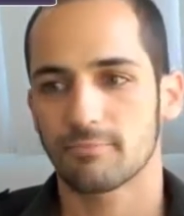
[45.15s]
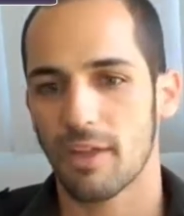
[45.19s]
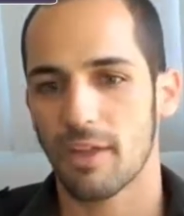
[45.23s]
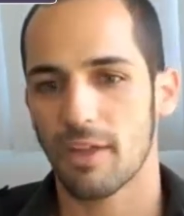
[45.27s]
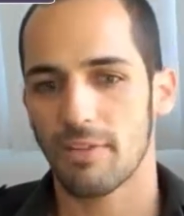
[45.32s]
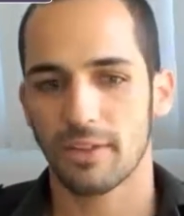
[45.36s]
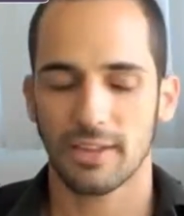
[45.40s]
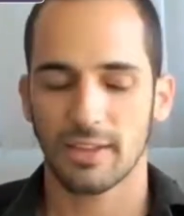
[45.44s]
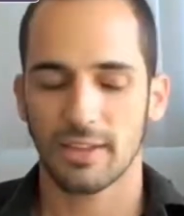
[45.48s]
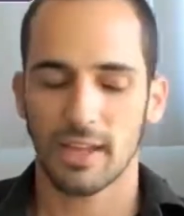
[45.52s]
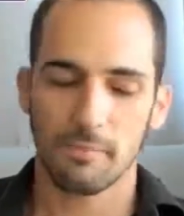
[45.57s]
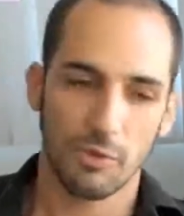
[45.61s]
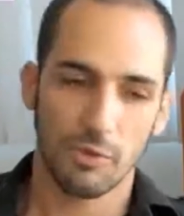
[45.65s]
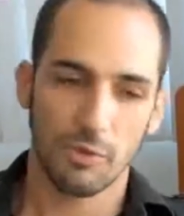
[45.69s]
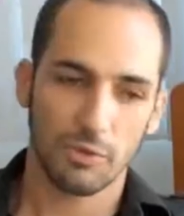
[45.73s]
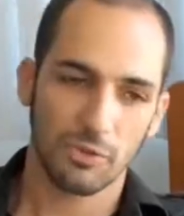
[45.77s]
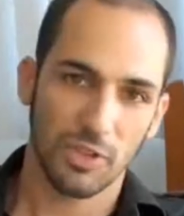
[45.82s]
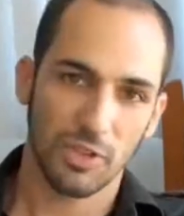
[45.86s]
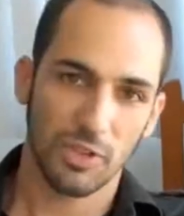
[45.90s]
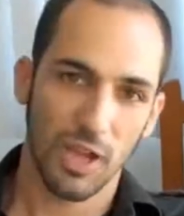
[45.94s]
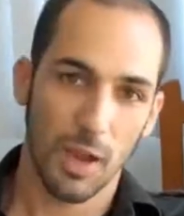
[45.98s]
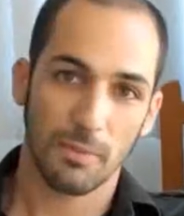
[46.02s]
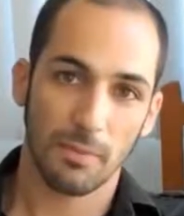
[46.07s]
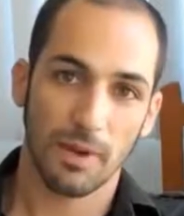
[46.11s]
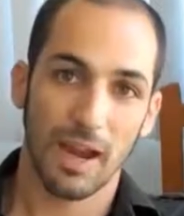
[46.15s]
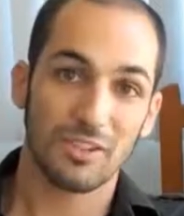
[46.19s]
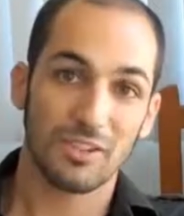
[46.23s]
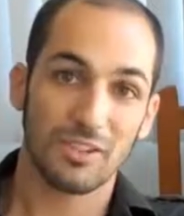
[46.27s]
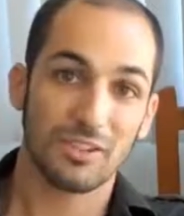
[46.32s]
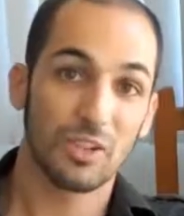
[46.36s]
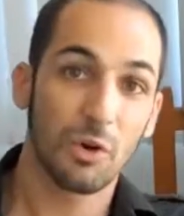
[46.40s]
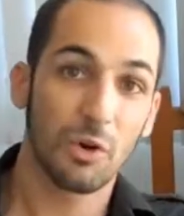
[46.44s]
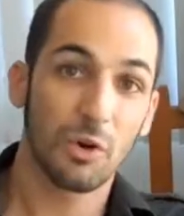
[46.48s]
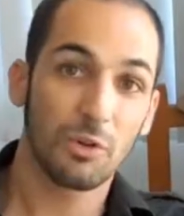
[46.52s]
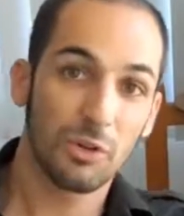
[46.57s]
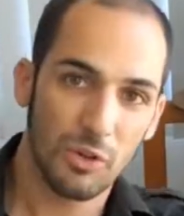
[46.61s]
I think that most of the time guys
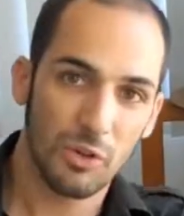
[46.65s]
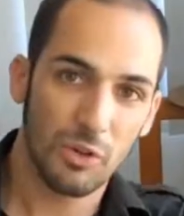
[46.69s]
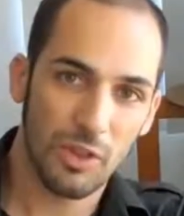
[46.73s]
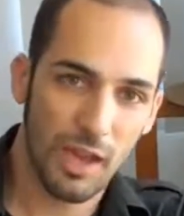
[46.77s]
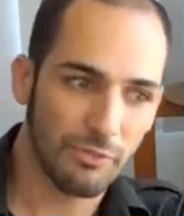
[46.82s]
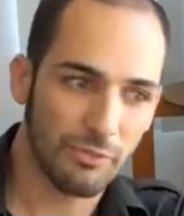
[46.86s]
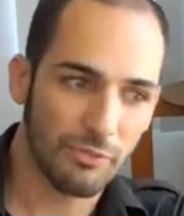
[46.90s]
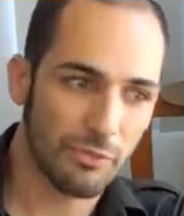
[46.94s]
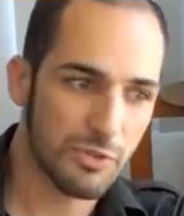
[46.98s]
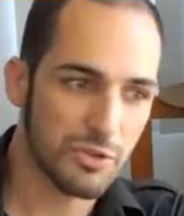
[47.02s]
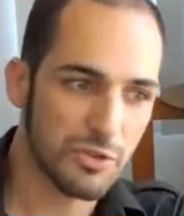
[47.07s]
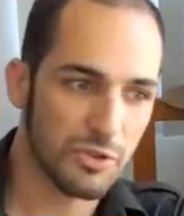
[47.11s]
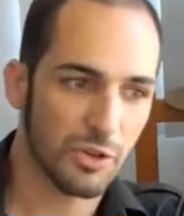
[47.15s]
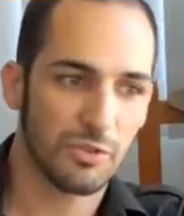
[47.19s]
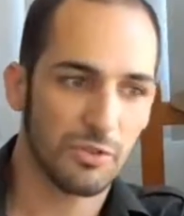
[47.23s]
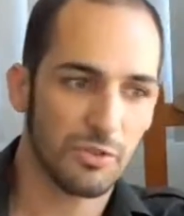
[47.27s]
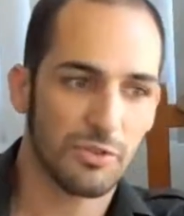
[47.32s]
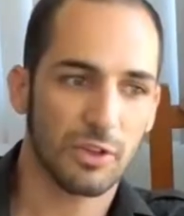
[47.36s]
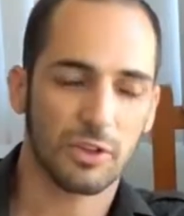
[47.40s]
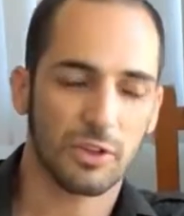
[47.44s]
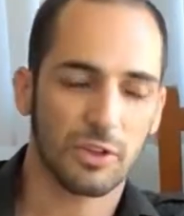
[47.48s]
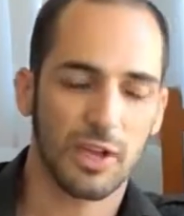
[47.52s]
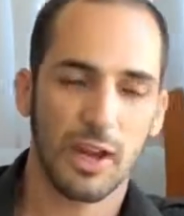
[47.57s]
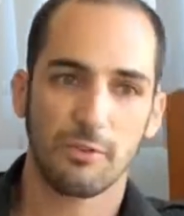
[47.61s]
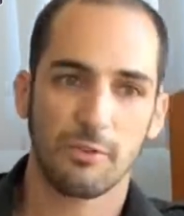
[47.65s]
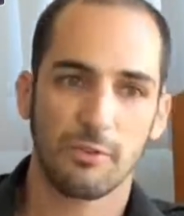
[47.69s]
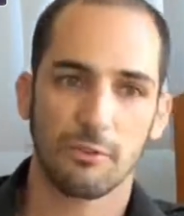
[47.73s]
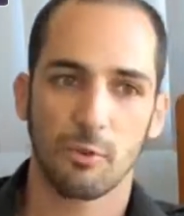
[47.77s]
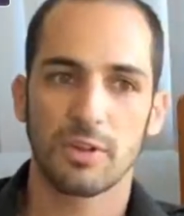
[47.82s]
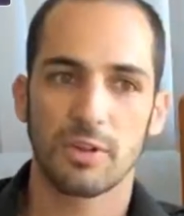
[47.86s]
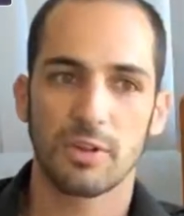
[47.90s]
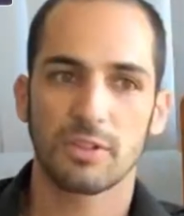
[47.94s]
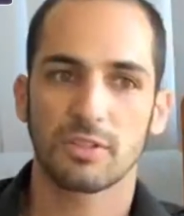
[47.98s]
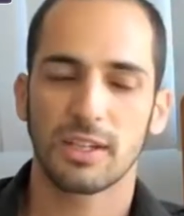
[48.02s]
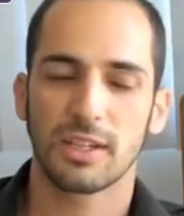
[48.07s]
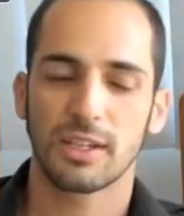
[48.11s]
don't know that for sure. They're kind of
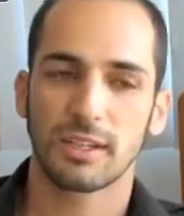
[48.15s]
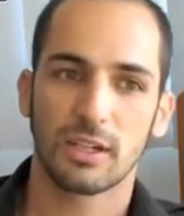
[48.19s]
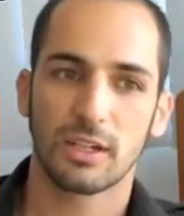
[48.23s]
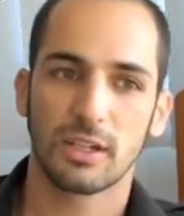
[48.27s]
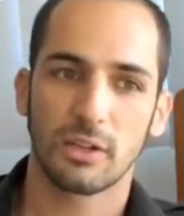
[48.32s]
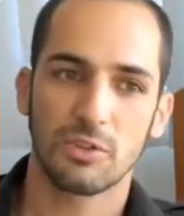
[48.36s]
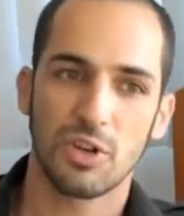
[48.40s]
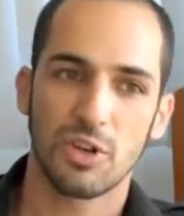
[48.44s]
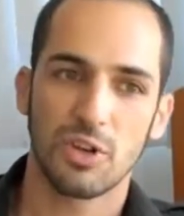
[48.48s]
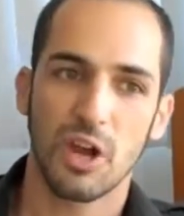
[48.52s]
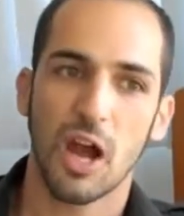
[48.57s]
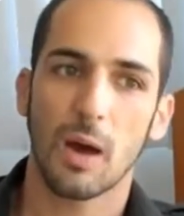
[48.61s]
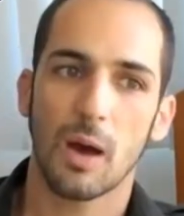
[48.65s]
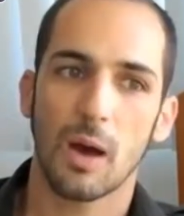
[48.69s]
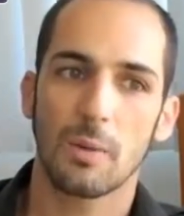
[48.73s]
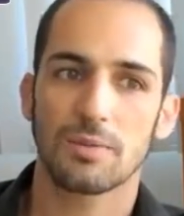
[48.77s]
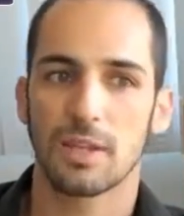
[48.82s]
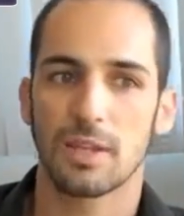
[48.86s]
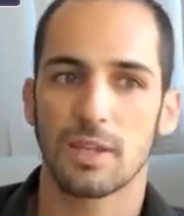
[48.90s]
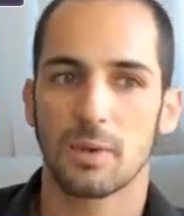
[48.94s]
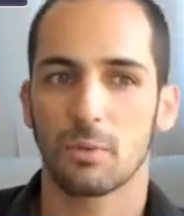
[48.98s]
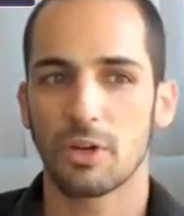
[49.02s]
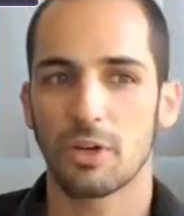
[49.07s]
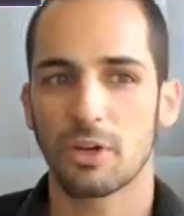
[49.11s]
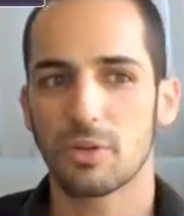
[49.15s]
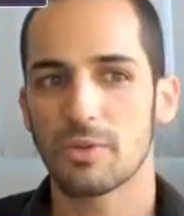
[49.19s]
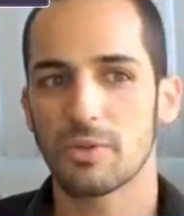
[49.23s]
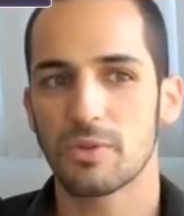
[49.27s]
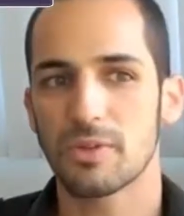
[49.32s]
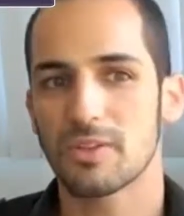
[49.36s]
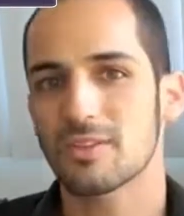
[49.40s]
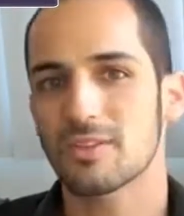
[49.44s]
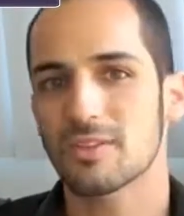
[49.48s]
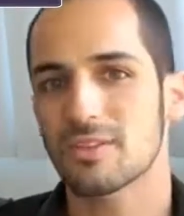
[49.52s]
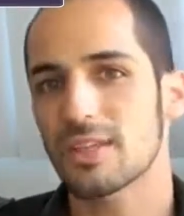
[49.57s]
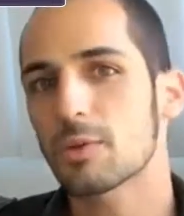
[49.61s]
risking their jobs and they want to do
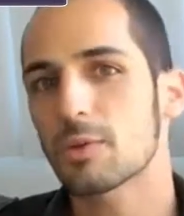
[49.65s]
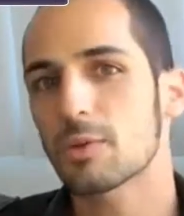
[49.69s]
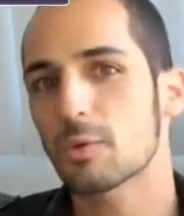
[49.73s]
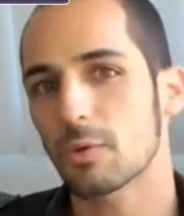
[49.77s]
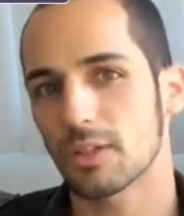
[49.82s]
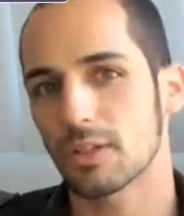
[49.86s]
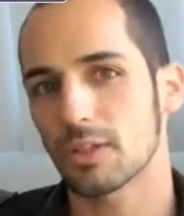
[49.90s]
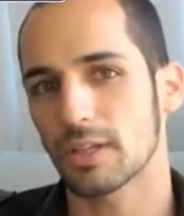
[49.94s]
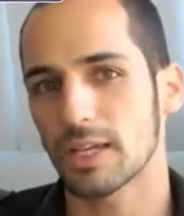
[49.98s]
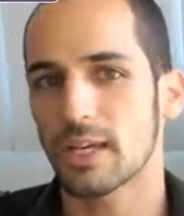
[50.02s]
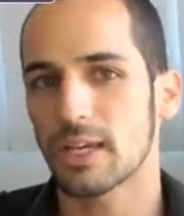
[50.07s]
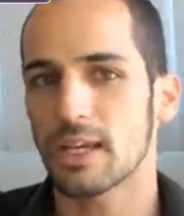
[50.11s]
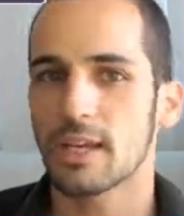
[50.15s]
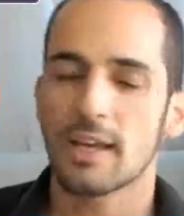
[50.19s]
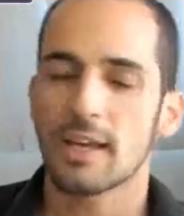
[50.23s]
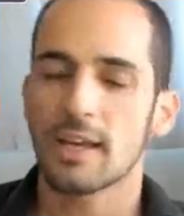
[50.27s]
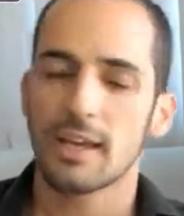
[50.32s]
this secretly.